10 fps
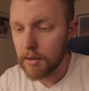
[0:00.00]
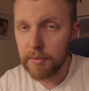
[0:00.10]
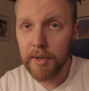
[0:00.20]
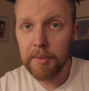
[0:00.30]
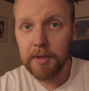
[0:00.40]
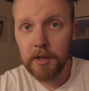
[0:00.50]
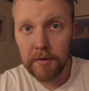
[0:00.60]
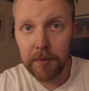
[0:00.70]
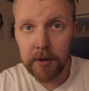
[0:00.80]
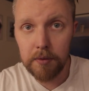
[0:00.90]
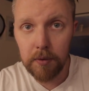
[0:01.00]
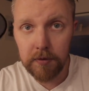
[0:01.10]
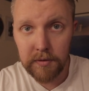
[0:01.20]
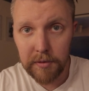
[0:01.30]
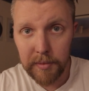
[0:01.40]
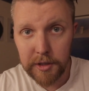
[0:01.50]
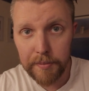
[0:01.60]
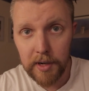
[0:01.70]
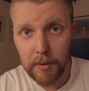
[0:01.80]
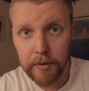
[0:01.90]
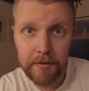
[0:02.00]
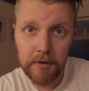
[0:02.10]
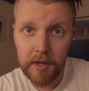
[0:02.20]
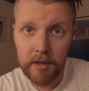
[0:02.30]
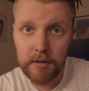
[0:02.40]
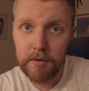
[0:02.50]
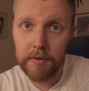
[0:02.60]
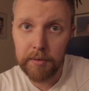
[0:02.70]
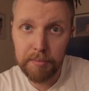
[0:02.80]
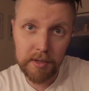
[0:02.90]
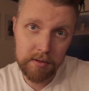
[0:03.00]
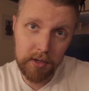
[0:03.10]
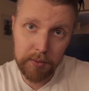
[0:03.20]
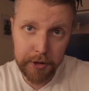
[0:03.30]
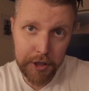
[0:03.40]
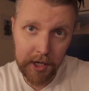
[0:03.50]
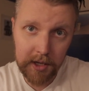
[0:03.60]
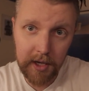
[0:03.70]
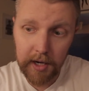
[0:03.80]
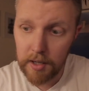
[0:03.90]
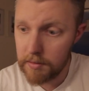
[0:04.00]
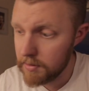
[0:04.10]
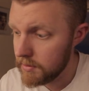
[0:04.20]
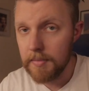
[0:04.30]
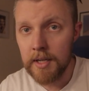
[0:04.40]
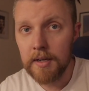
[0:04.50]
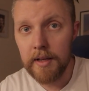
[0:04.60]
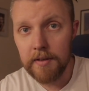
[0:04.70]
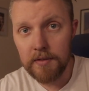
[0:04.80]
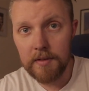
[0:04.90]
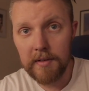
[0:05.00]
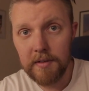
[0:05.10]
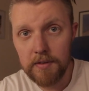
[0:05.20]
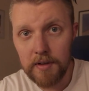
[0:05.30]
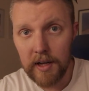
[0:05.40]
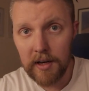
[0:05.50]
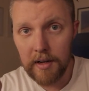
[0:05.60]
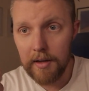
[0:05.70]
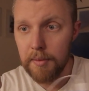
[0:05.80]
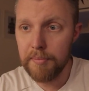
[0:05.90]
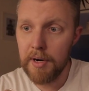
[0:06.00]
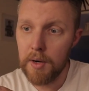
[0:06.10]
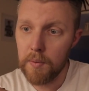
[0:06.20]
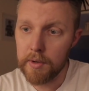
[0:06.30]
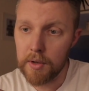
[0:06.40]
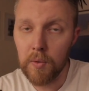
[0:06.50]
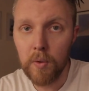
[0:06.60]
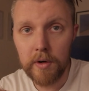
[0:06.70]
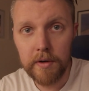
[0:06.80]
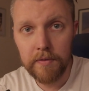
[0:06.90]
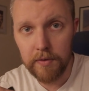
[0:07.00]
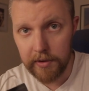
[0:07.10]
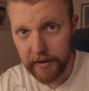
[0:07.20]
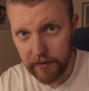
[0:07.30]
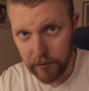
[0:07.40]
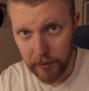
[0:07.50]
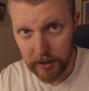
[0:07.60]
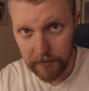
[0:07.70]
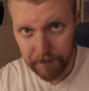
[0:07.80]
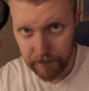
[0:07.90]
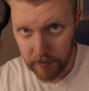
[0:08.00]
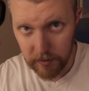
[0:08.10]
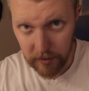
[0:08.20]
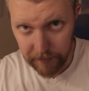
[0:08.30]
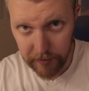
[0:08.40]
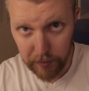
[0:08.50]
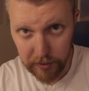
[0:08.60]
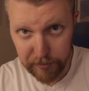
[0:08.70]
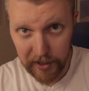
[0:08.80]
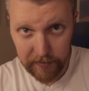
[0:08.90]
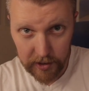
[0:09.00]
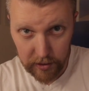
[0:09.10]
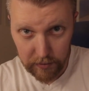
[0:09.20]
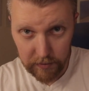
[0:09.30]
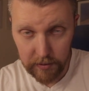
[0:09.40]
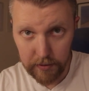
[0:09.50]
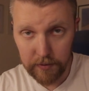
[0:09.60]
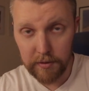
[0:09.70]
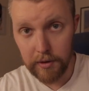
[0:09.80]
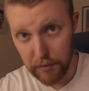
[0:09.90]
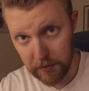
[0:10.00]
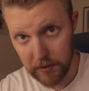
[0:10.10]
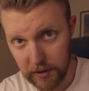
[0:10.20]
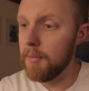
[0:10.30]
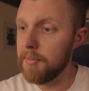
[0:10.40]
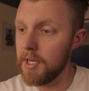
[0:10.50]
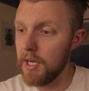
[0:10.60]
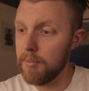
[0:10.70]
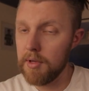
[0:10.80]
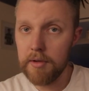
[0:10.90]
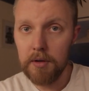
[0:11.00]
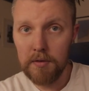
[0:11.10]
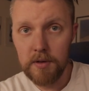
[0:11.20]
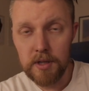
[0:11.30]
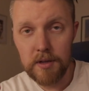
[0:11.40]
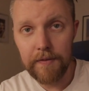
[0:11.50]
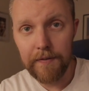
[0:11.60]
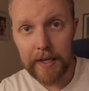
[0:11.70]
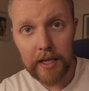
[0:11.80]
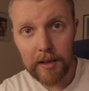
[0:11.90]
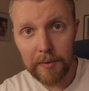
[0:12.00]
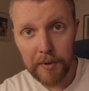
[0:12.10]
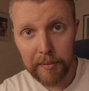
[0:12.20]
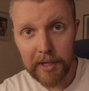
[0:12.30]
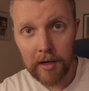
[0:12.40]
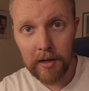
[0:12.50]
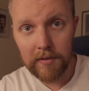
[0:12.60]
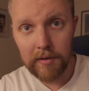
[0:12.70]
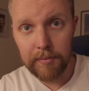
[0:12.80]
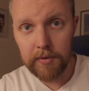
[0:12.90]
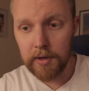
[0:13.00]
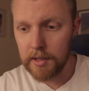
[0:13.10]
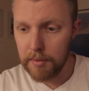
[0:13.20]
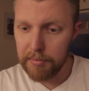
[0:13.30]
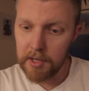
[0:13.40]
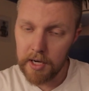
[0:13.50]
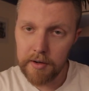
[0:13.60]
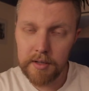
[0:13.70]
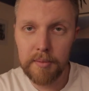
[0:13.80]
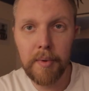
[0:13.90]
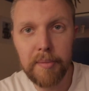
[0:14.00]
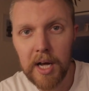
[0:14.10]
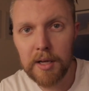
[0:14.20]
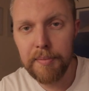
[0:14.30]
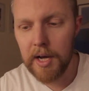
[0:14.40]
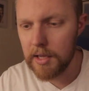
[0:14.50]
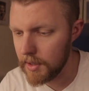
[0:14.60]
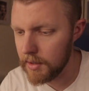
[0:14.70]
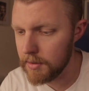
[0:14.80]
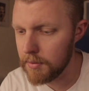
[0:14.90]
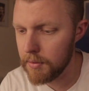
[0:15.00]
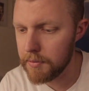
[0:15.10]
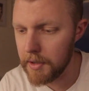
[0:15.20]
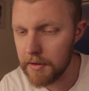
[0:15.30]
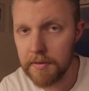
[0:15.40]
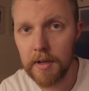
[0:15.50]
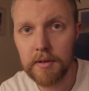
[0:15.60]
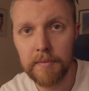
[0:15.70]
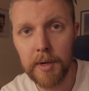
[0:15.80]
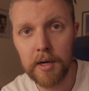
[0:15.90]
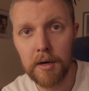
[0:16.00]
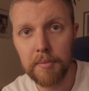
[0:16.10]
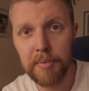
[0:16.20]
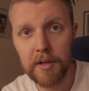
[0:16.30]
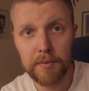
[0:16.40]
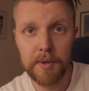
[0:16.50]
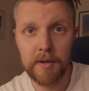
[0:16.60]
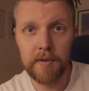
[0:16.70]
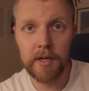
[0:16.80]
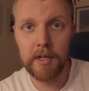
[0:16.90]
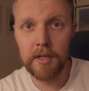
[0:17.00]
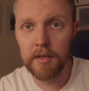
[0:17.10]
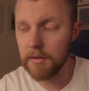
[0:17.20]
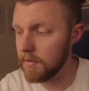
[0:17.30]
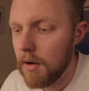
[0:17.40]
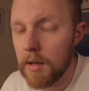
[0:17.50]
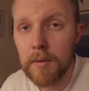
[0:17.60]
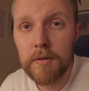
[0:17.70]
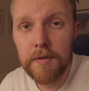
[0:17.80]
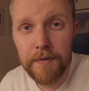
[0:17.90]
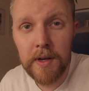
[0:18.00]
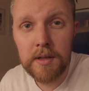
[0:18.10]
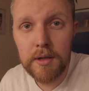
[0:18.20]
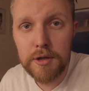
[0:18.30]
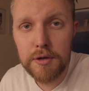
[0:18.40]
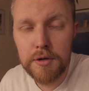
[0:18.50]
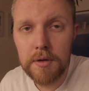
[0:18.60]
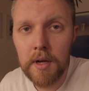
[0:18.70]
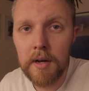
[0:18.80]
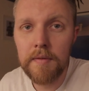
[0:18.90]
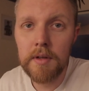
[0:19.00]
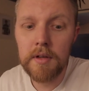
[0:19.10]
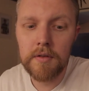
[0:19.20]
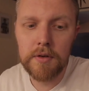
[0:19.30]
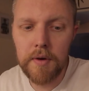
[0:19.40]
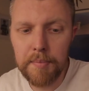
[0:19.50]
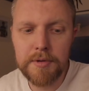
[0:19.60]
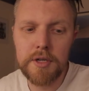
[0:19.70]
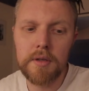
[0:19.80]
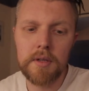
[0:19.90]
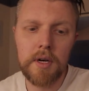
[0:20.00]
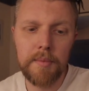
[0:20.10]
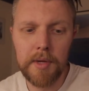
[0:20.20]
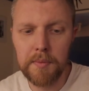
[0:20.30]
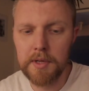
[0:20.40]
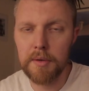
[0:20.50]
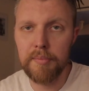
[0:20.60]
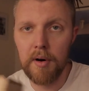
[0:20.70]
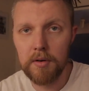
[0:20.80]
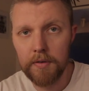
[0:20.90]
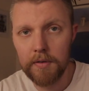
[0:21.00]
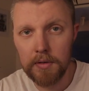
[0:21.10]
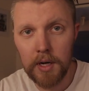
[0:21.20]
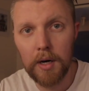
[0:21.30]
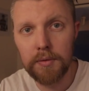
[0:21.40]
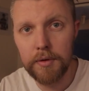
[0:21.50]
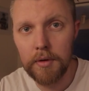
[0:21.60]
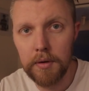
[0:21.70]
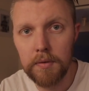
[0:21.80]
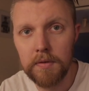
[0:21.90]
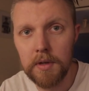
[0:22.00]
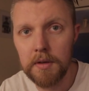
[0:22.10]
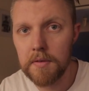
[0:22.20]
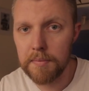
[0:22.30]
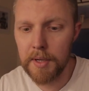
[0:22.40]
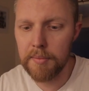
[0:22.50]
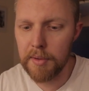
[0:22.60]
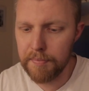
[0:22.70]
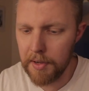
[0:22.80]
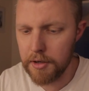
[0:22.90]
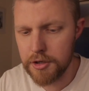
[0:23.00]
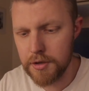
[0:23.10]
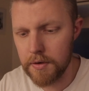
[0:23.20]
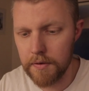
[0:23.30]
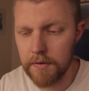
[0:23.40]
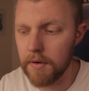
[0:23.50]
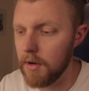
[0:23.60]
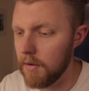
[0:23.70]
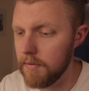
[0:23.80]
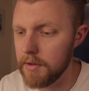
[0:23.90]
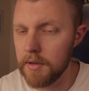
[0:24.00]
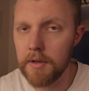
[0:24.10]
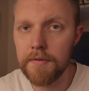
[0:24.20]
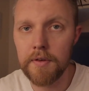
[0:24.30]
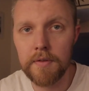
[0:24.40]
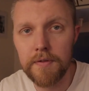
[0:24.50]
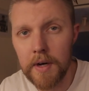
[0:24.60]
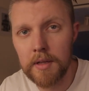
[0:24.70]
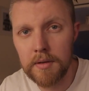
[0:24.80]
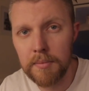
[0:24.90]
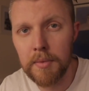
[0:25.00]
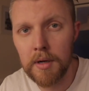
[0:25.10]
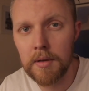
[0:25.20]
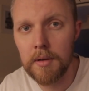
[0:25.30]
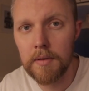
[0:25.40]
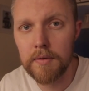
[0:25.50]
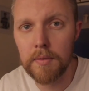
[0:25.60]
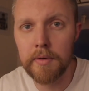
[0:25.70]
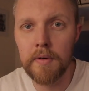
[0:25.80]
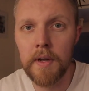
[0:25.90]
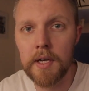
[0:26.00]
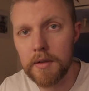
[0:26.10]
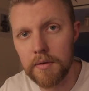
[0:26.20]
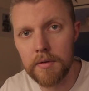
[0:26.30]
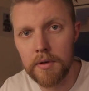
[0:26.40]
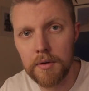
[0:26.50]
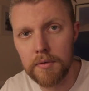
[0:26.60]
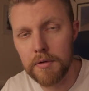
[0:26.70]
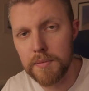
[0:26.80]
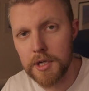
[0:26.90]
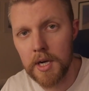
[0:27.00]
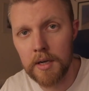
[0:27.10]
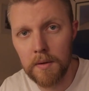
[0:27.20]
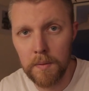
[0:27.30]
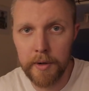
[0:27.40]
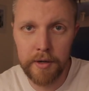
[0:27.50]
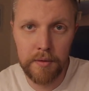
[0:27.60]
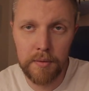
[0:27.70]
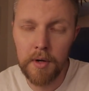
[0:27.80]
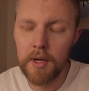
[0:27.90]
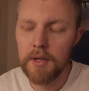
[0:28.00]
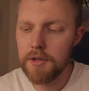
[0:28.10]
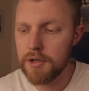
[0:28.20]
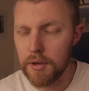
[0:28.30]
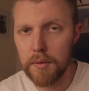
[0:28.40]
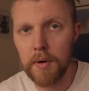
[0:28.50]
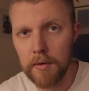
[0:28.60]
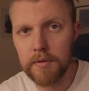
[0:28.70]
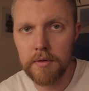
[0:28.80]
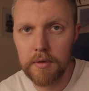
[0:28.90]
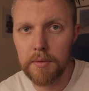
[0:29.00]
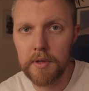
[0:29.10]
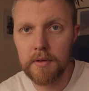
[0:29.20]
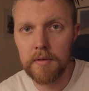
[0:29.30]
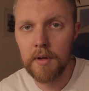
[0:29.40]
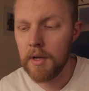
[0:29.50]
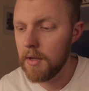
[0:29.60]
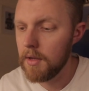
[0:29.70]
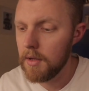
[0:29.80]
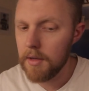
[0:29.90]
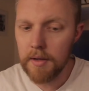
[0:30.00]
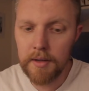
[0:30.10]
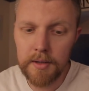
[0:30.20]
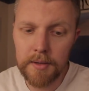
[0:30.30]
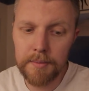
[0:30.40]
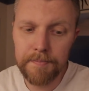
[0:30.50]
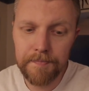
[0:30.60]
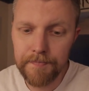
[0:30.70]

Or maybe this one draws too much power so you can't do it, but I would check that out. At least sell a power cord for this one if you want Mavic users to use it. Being able to use it in the field would have been awesome so I can carry it in my backpack and do a reset of my compass whenever I need it. I also think that you should have a description coming with the box on how to use this, maybe pictures of the different Phantom models or a link to the YouTube channel where you show how to do it. Um,